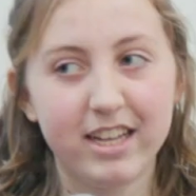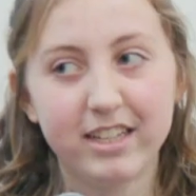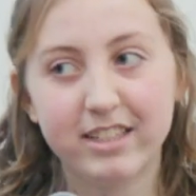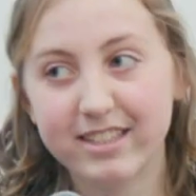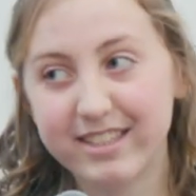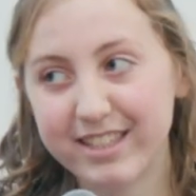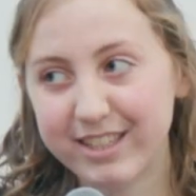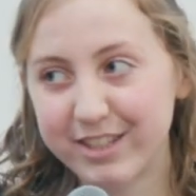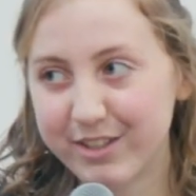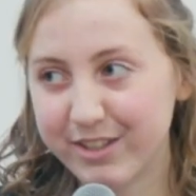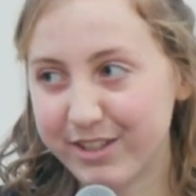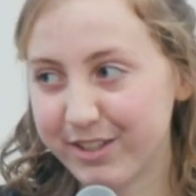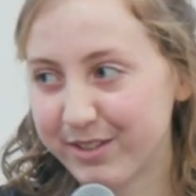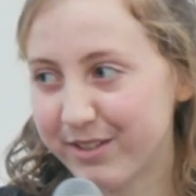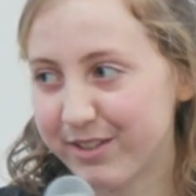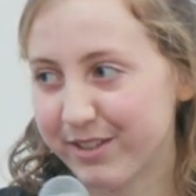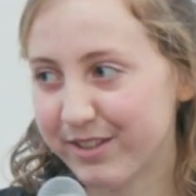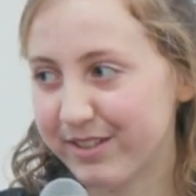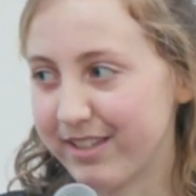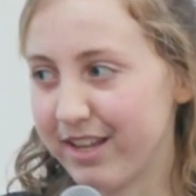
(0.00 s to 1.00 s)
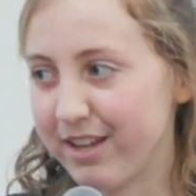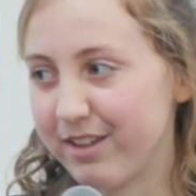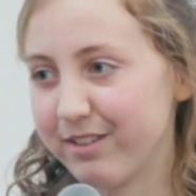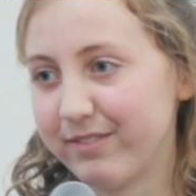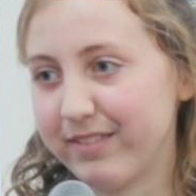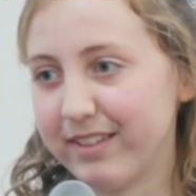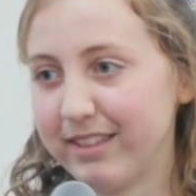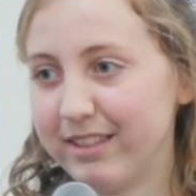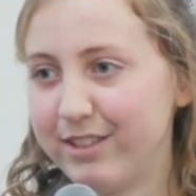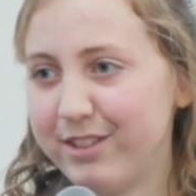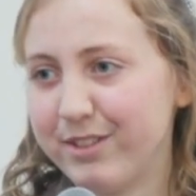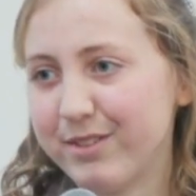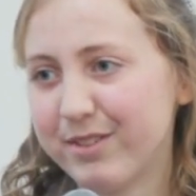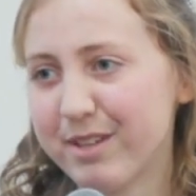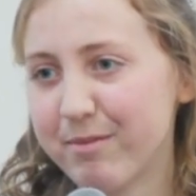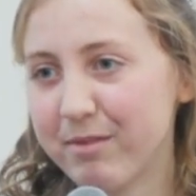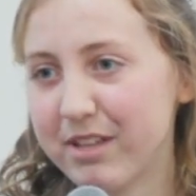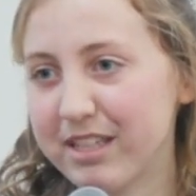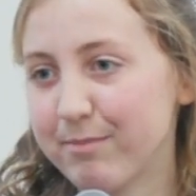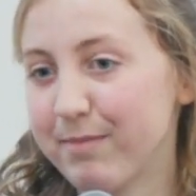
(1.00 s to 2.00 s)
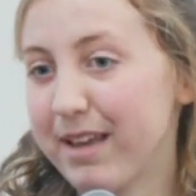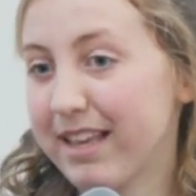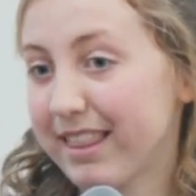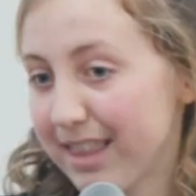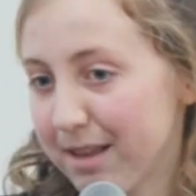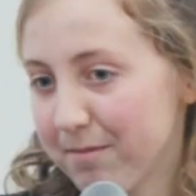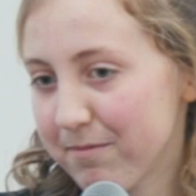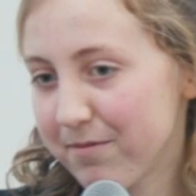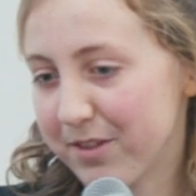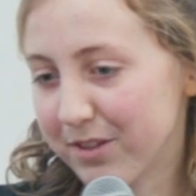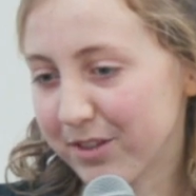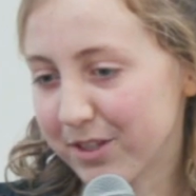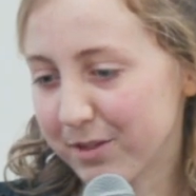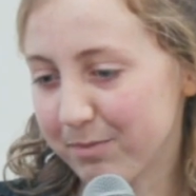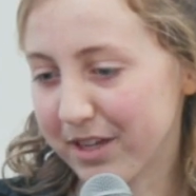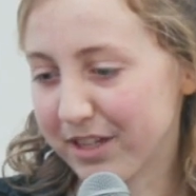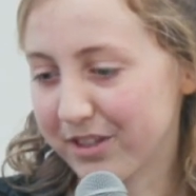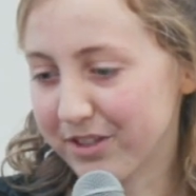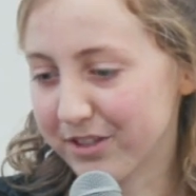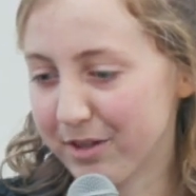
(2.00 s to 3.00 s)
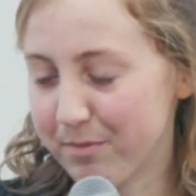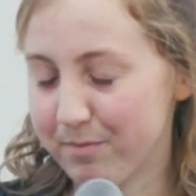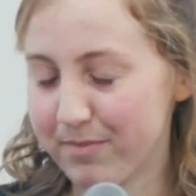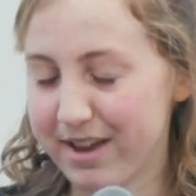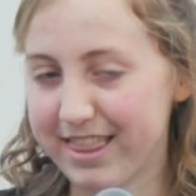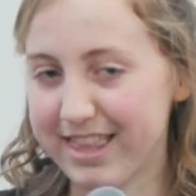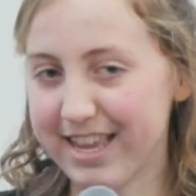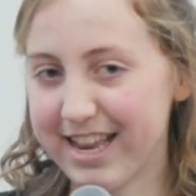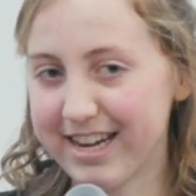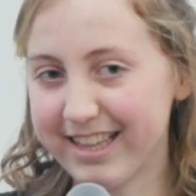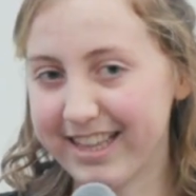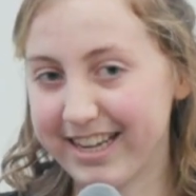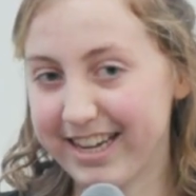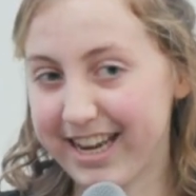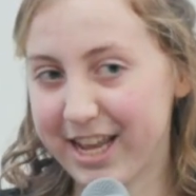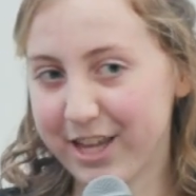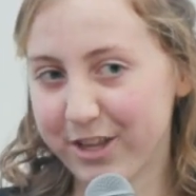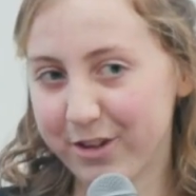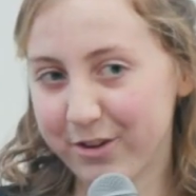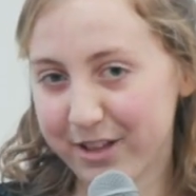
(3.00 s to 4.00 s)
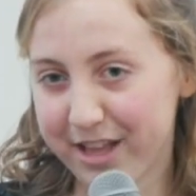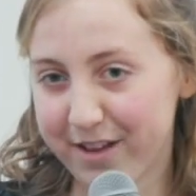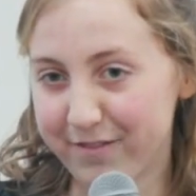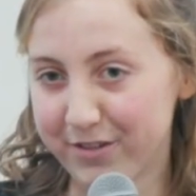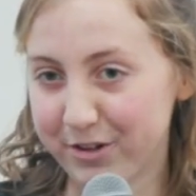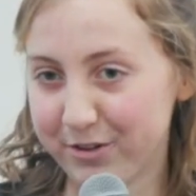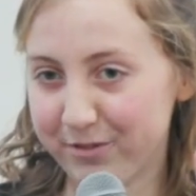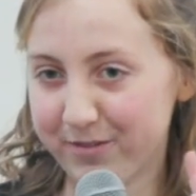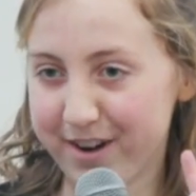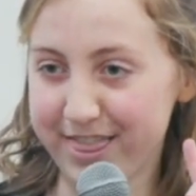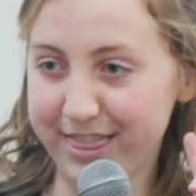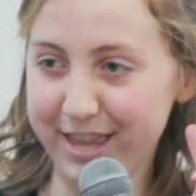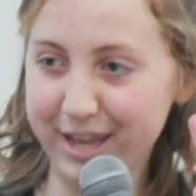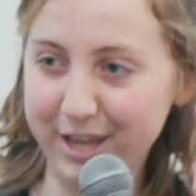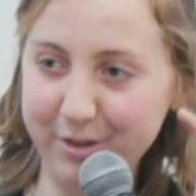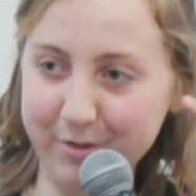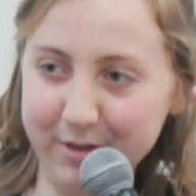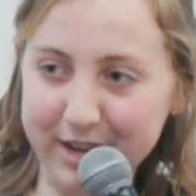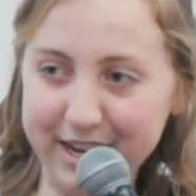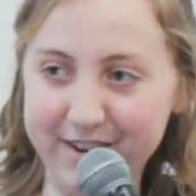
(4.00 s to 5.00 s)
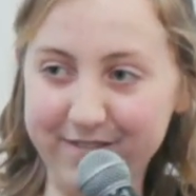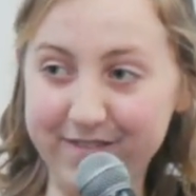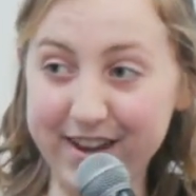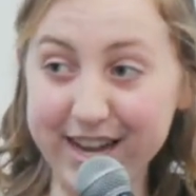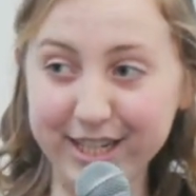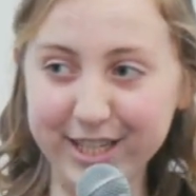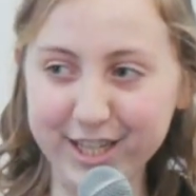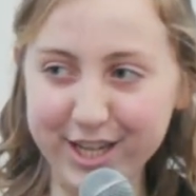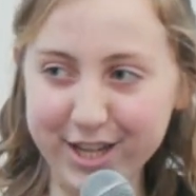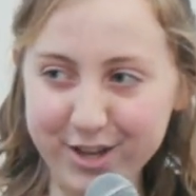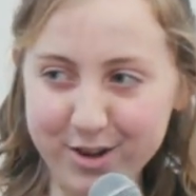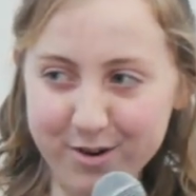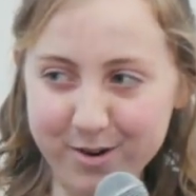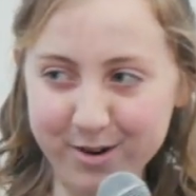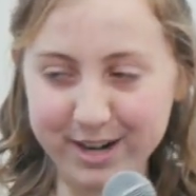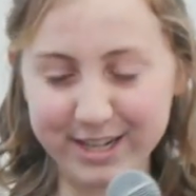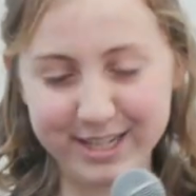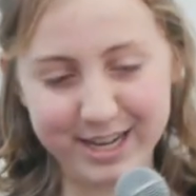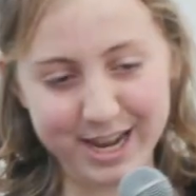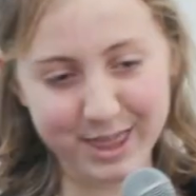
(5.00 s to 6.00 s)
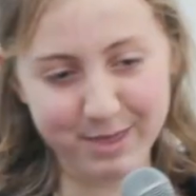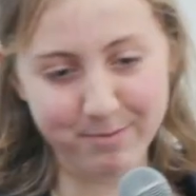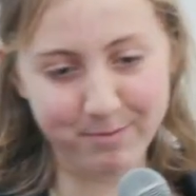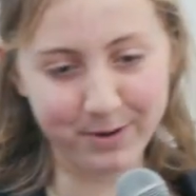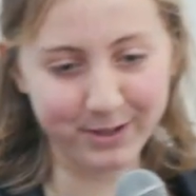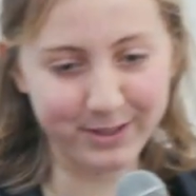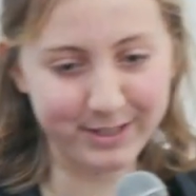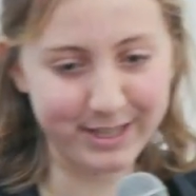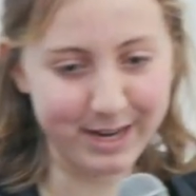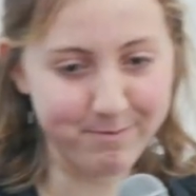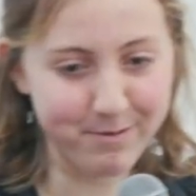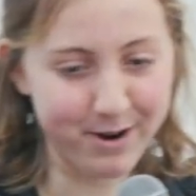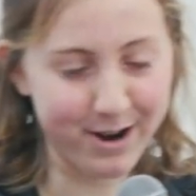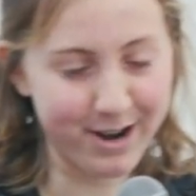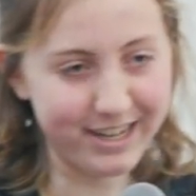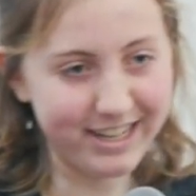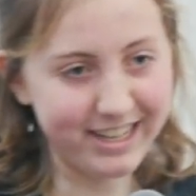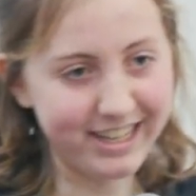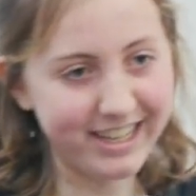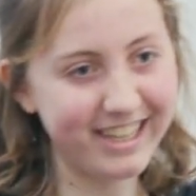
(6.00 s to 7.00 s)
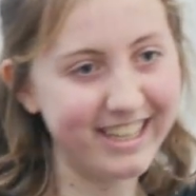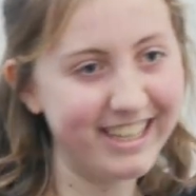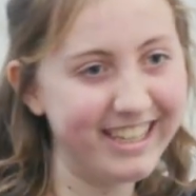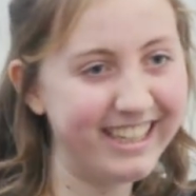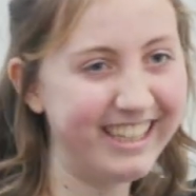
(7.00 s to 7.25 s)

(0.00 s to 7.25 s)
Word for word: Just introduce yourself and do something to make them feel special. by the end of the day, you'll have a new friend that you can invite to your 10th birthday party.